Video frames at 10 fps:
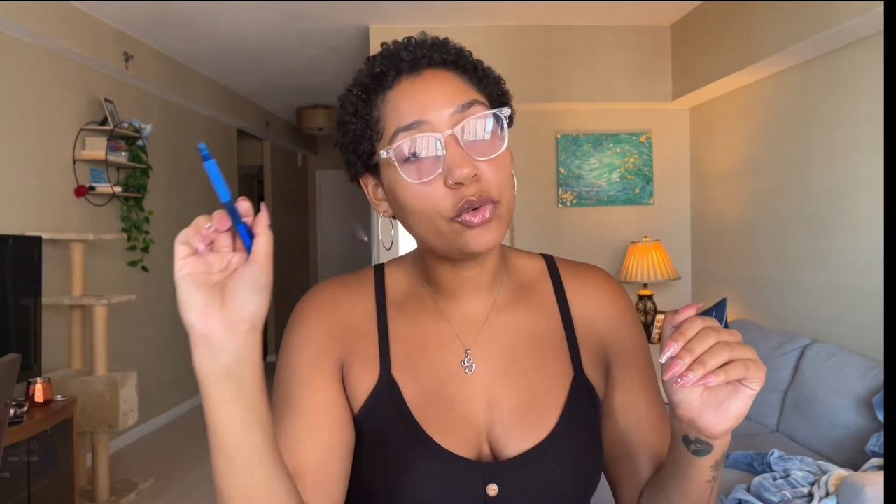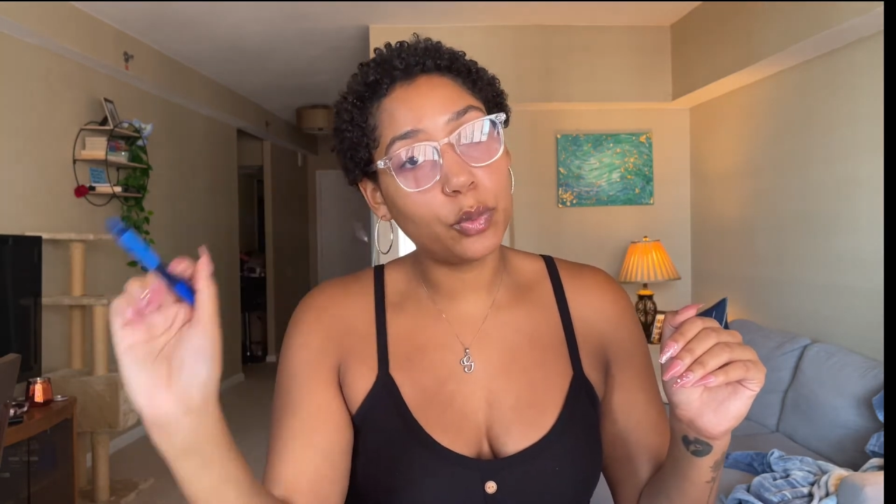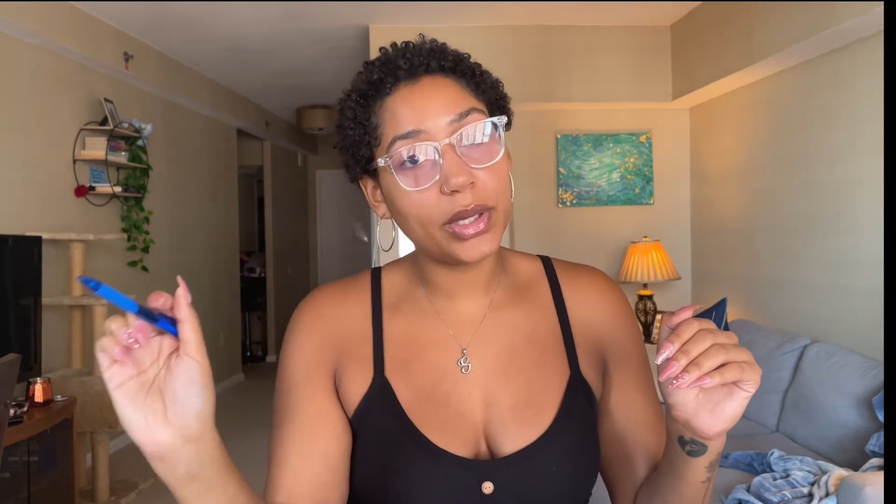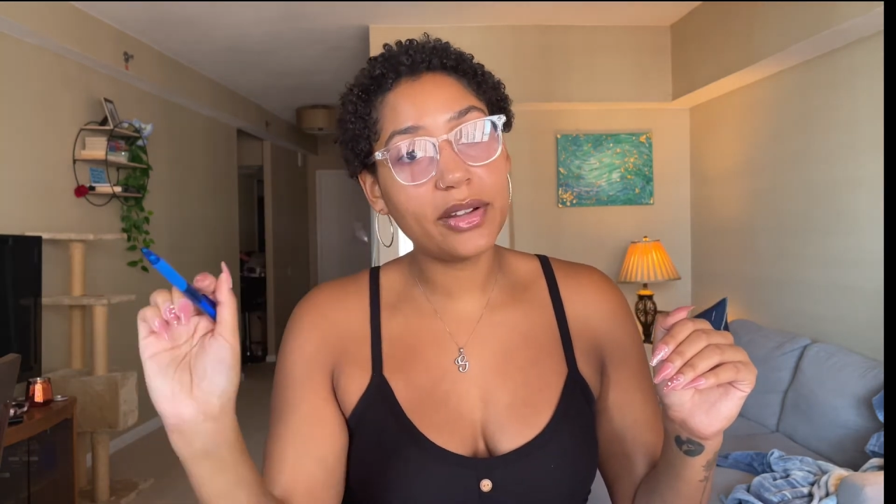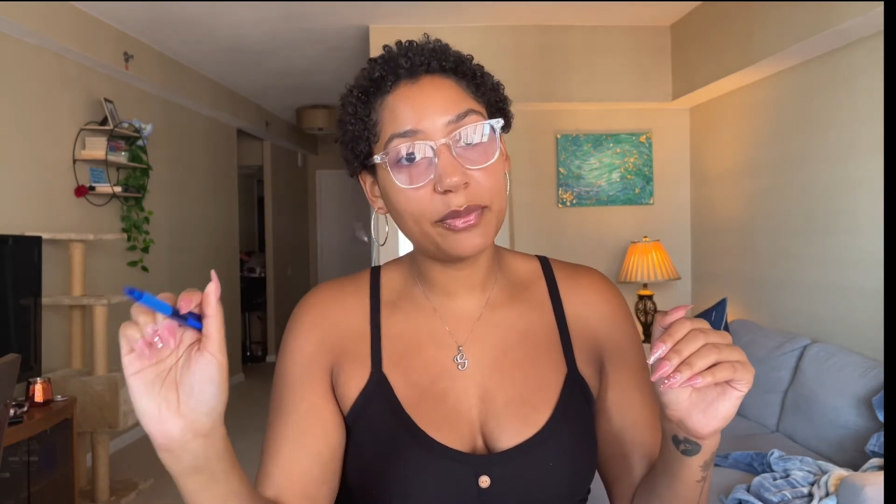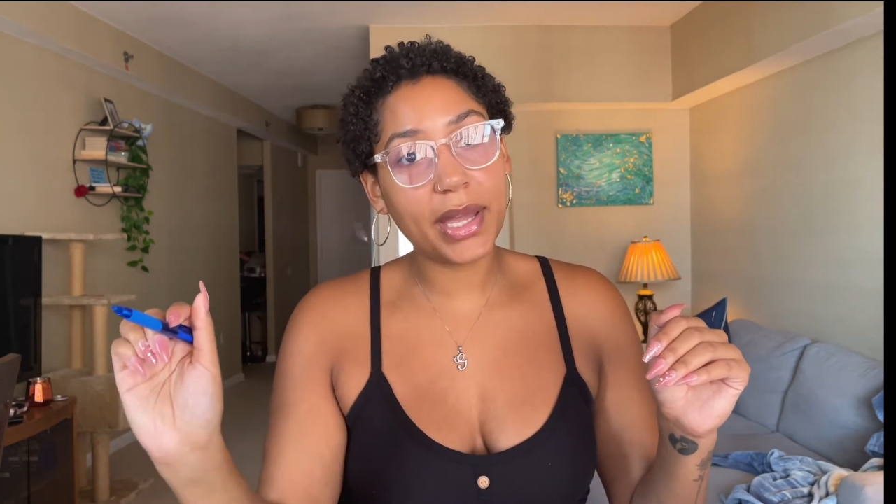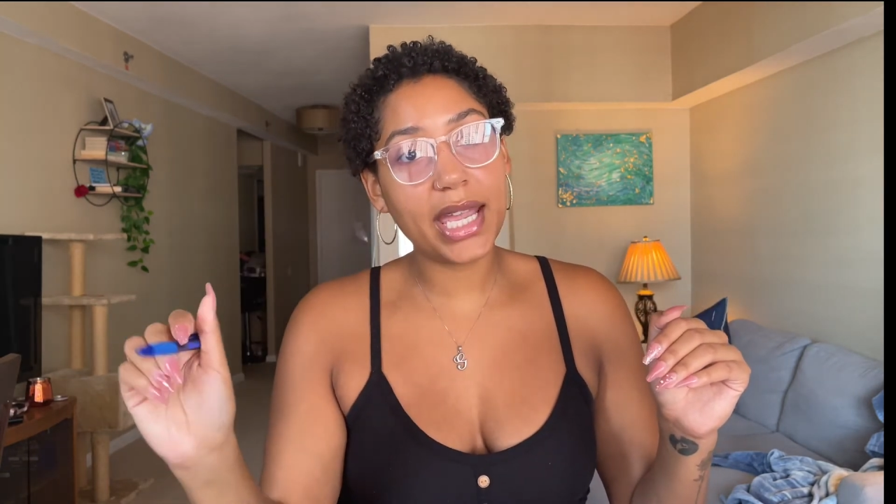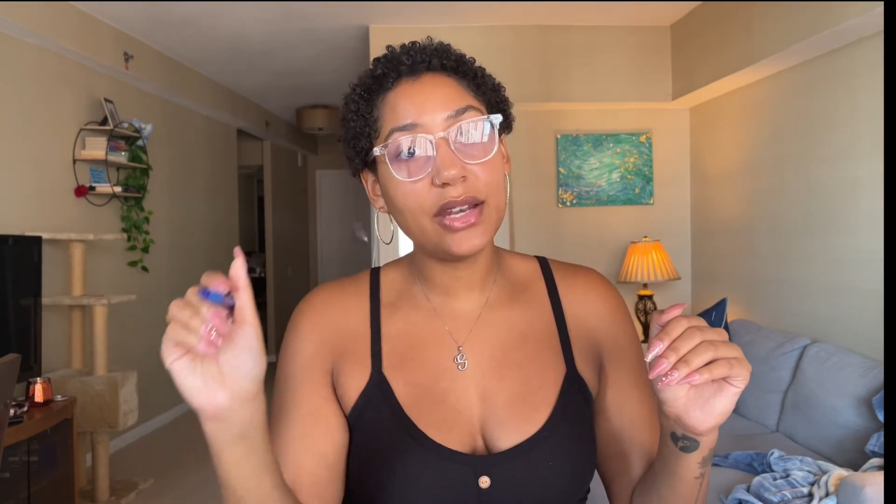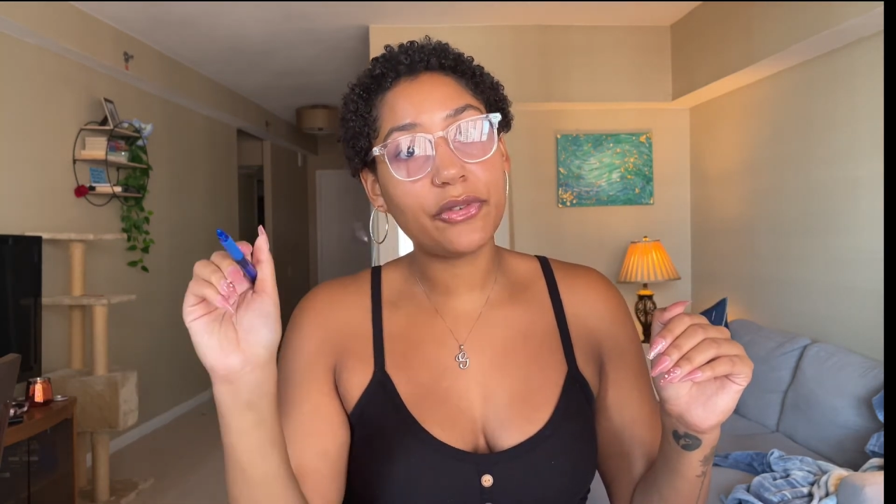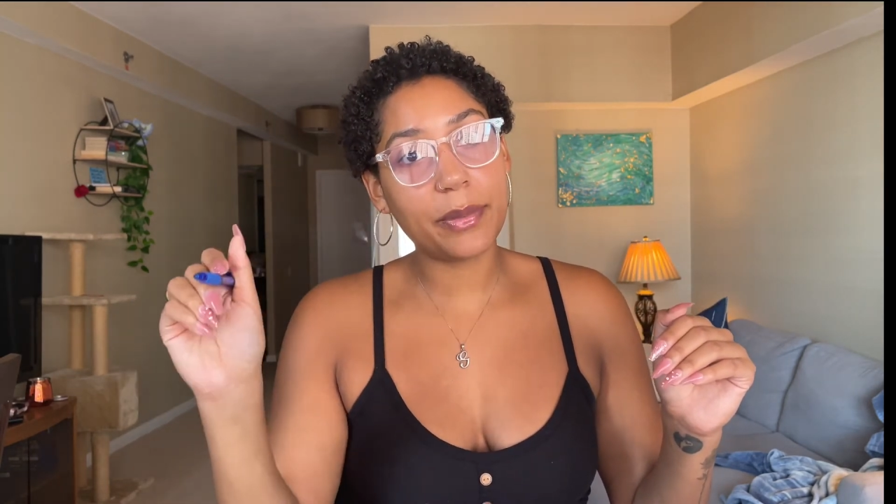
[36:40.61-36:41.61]
would have
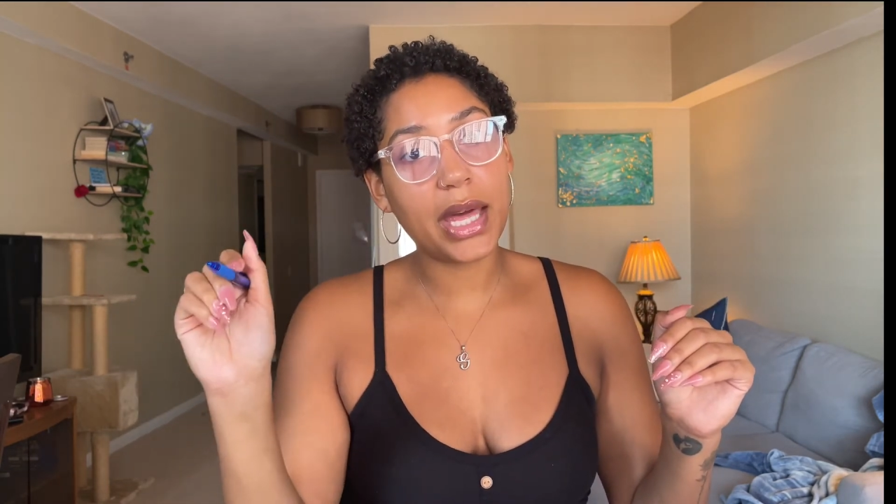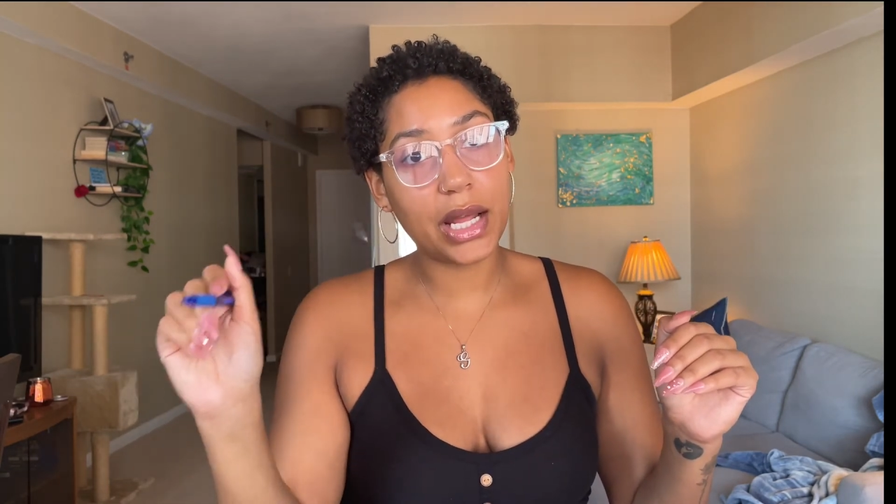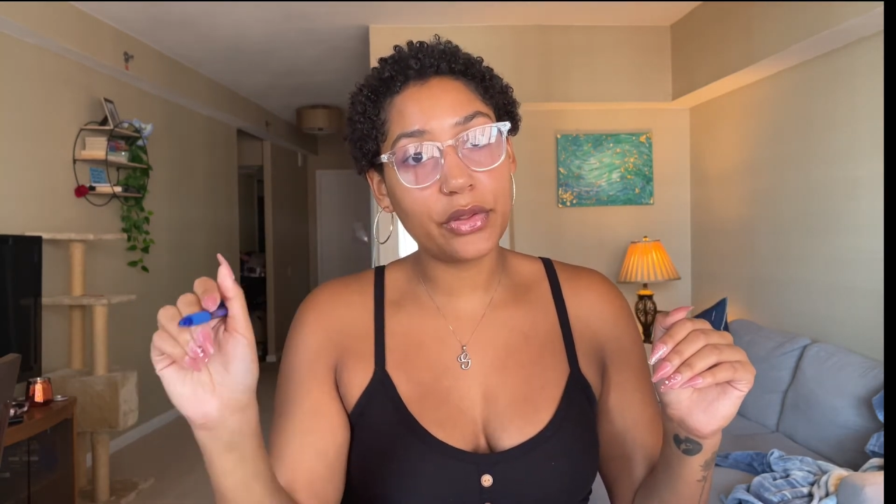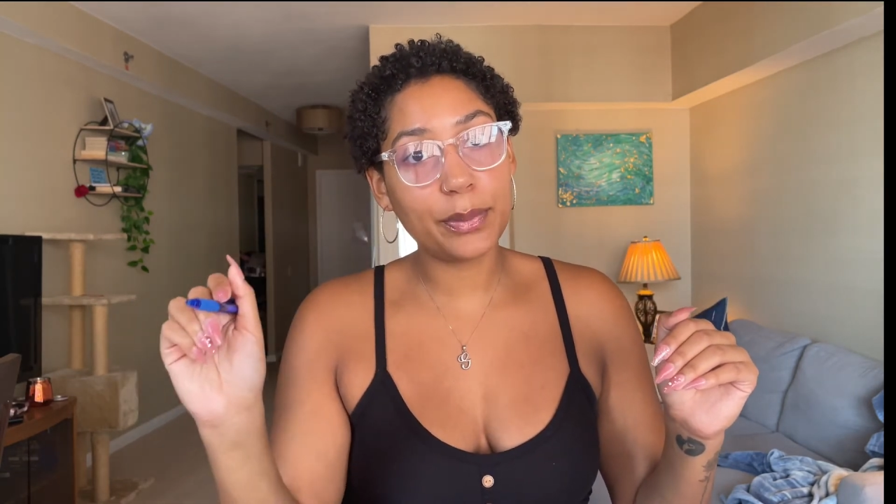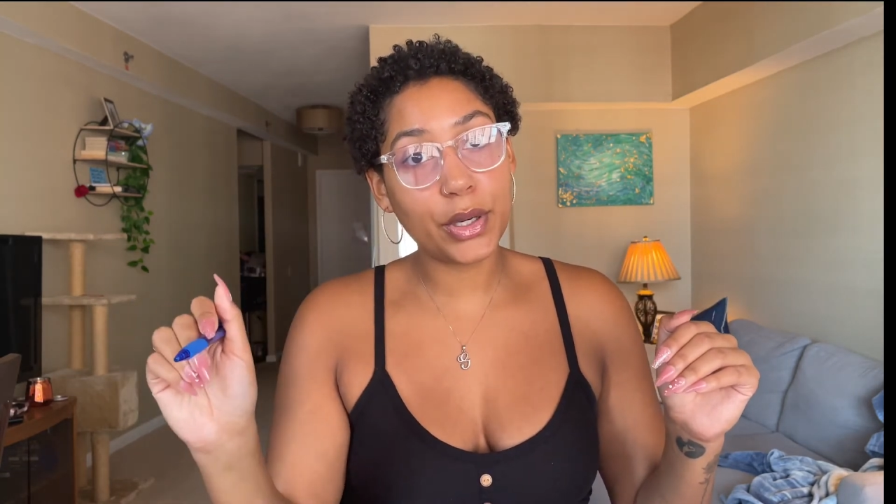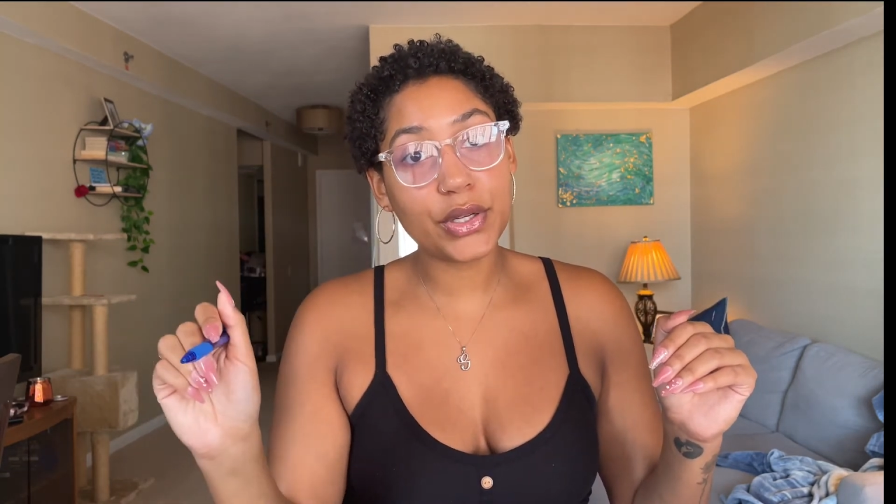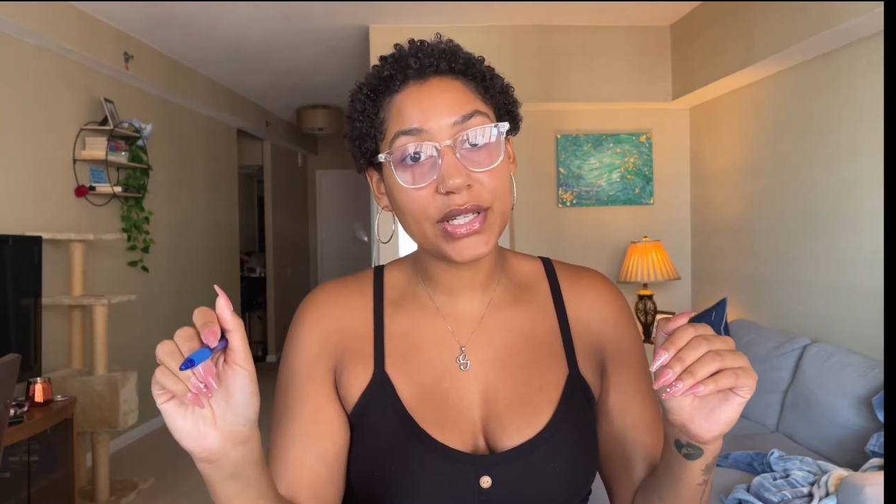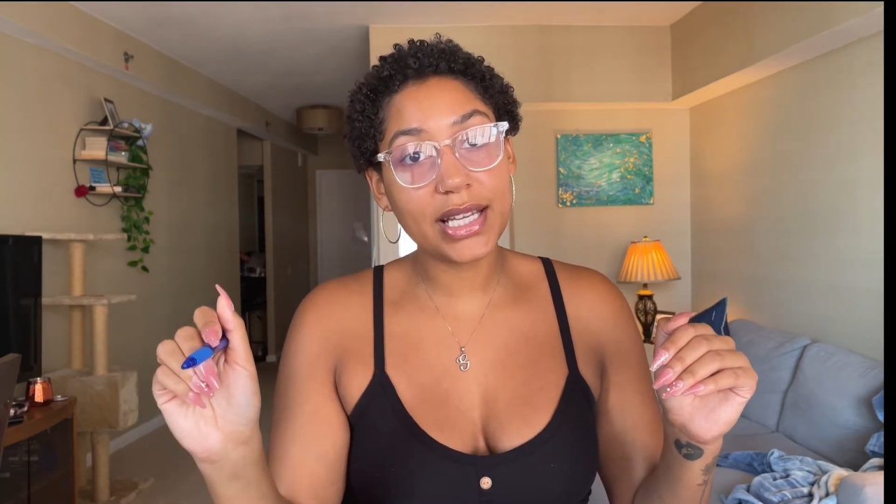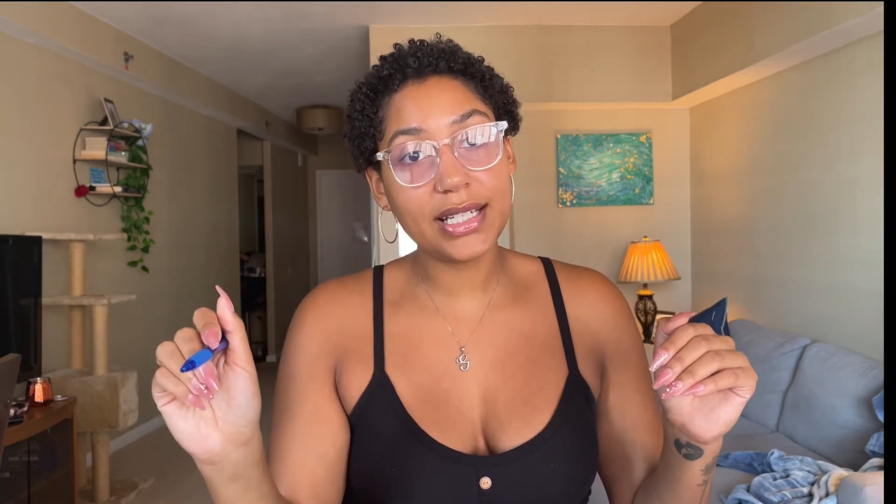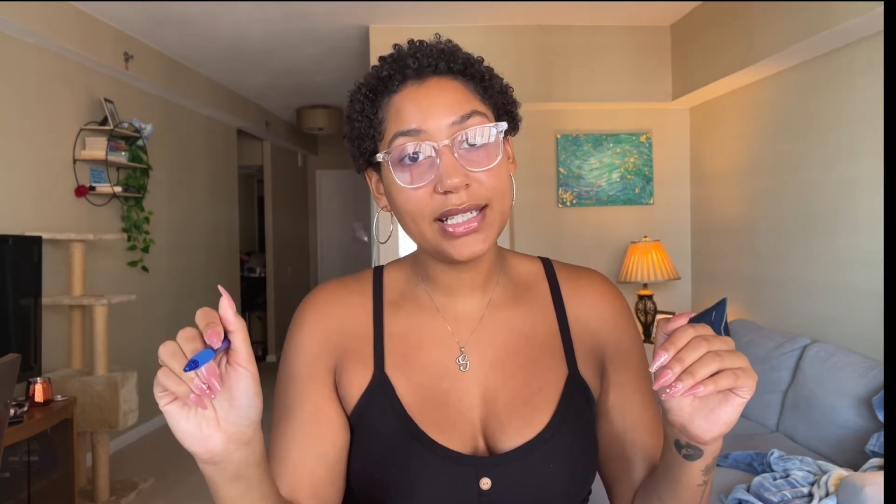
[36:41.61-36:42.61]
made from that other
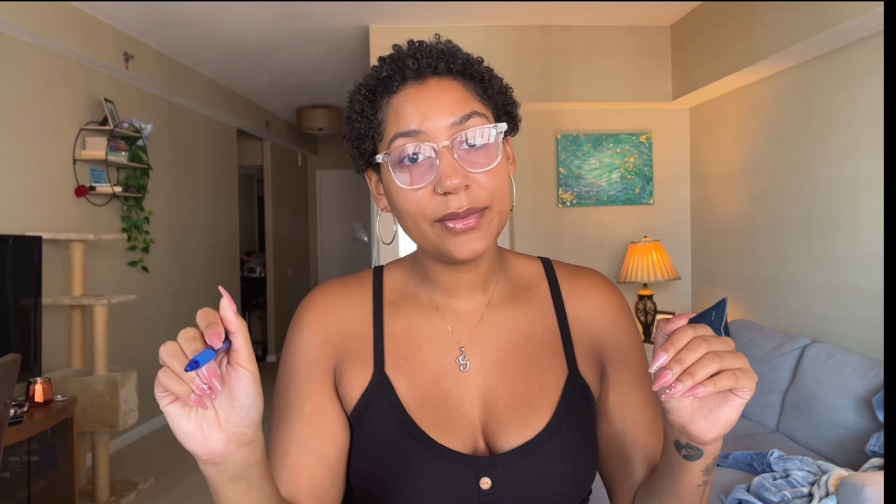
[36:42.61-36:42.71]
person